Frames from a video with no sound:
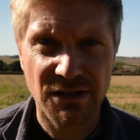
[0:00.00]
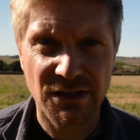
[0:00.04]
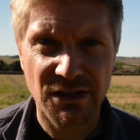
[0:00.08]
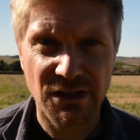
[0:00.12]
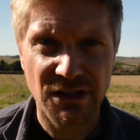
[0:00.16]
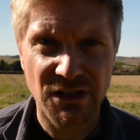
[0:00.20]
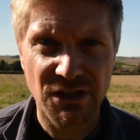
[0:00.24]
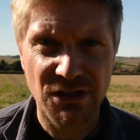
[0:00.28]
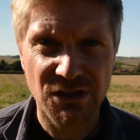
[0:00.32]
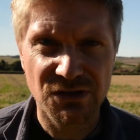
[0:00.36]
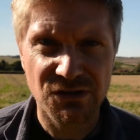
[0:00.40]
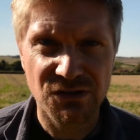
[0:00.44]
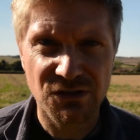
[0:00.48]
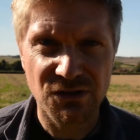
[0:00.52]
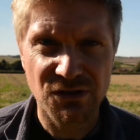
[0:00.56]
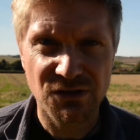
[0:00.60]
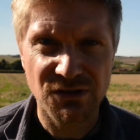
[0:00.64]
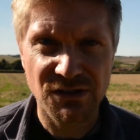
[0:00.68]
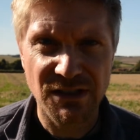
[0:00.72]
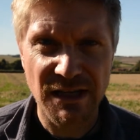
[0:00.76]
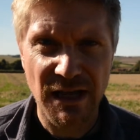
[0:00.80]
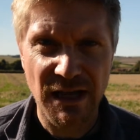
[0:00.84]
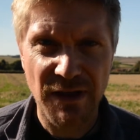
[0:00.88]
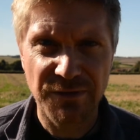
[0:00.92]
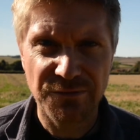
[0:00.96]
Jesus,
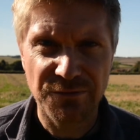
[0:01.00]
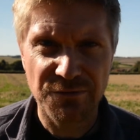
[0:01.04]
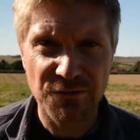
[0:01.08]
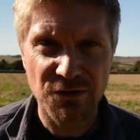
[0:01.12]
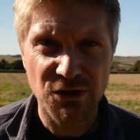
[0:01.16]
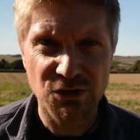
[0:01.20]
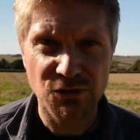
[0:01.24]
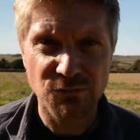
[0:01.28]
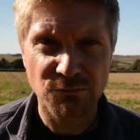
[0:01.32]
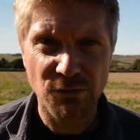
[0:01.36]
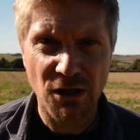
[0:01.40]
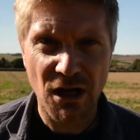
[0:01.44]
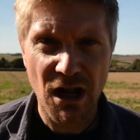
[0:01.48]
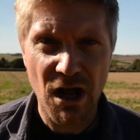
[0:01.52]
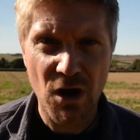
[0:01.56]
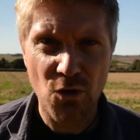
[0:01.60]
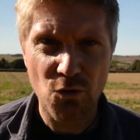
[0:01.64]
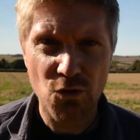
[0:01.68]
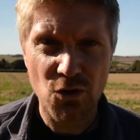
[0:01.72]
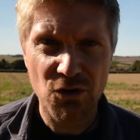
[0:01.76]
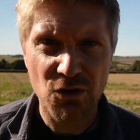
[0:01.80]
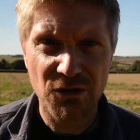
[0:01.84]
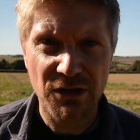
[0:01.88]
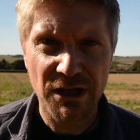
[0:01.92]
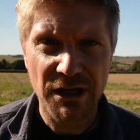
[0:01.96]
nothing
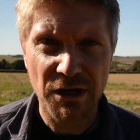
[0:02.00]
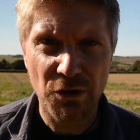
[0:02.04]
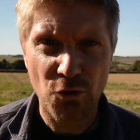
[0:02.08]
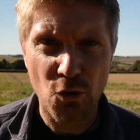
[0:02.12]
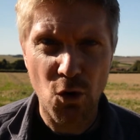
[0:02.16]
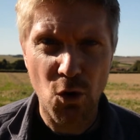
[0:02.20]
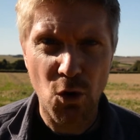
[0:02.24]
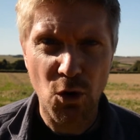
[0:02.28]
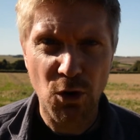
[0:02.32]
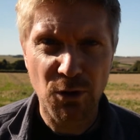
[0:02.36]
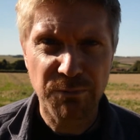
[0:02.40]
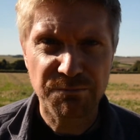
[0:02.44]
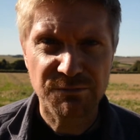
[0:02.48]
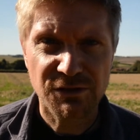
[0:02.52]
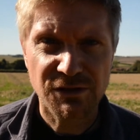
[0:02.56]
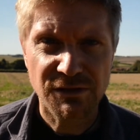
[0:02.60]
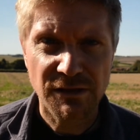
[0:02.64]
wearing your old